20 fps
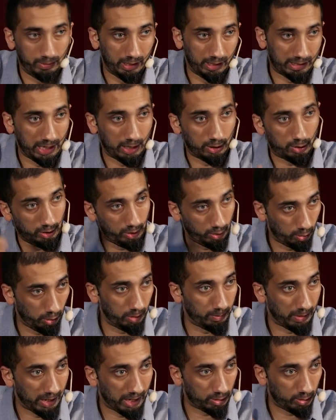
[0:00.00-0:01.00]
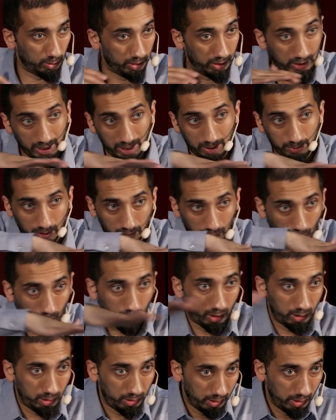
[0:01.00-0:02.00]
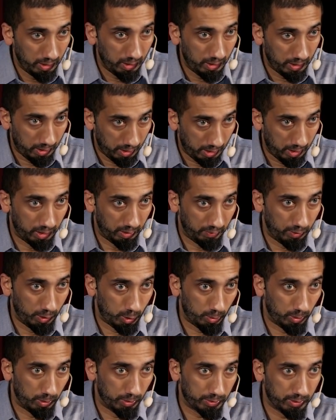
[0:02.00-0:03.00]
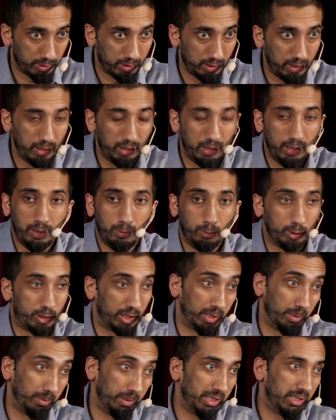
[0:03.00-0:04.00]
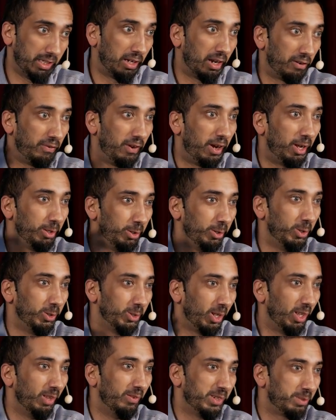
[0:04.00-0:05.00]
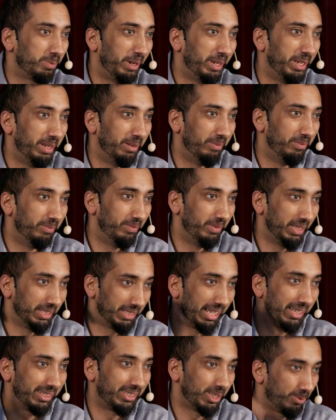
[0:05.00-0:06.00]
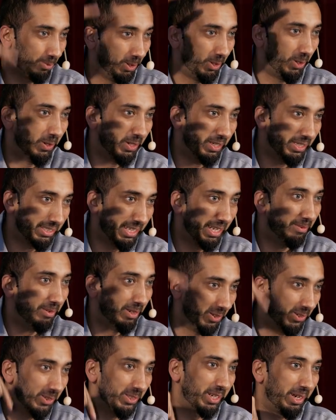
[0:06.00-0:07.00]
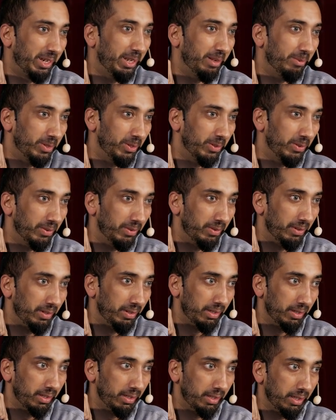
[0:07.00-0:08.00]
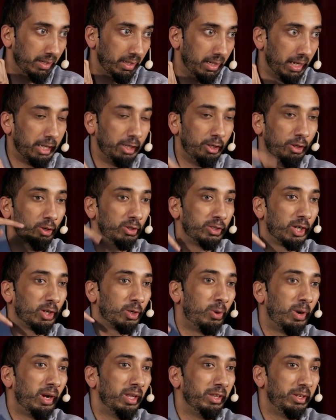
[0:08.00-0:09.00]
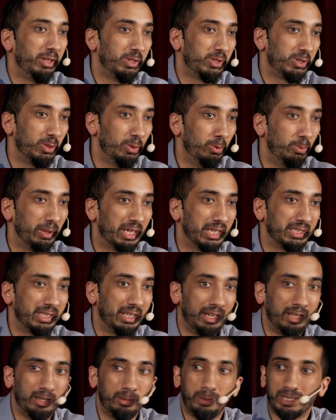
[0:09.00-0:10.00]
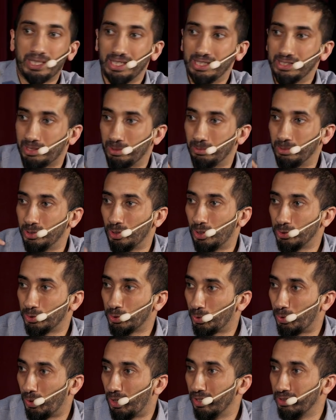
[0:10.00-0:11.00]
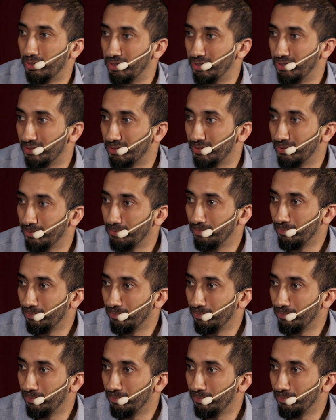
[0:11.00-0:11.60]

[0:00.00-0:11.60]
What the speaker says: That's actually going back to the names of all individuals, which is amazing. Our father knows all of us by name. It's not just we know his name, he knows our name too. And he knows our qualities too, because in Arabic, ism is also qualities.